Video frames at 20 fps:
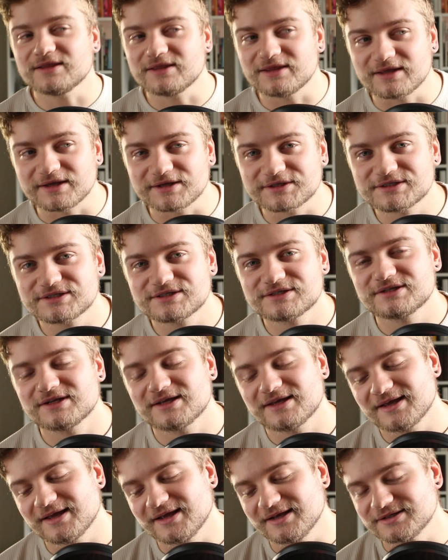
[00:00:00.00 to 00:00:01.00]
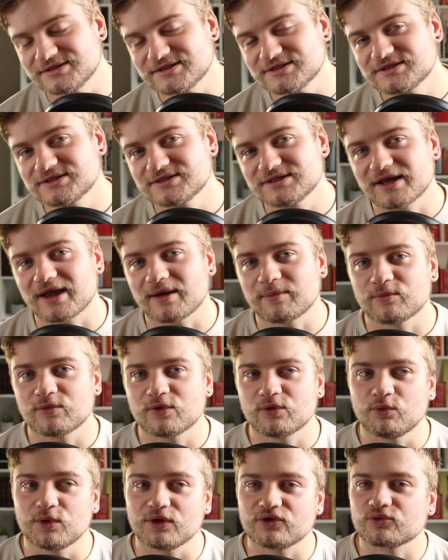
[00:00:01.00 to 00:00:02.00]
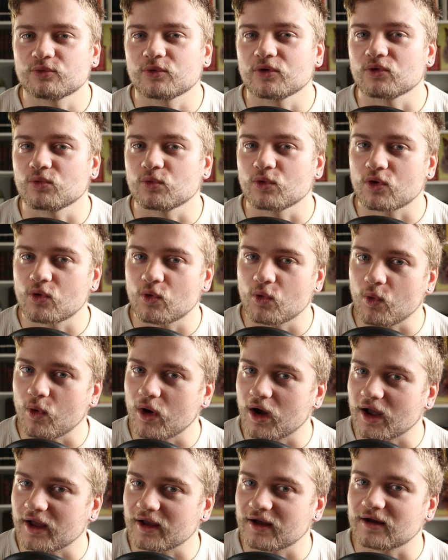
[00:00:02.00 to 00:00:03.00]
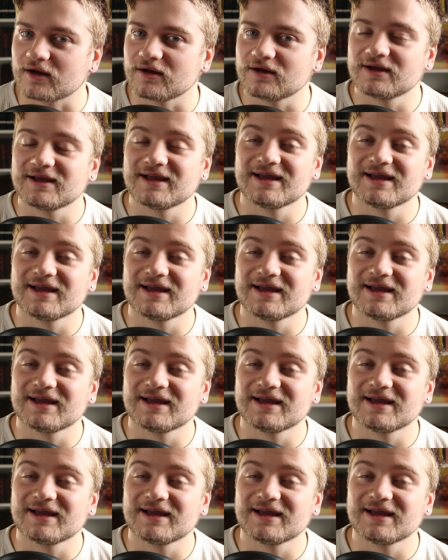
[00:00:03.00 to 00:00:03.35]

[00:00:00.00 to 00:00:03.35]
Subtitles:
This is a step which will require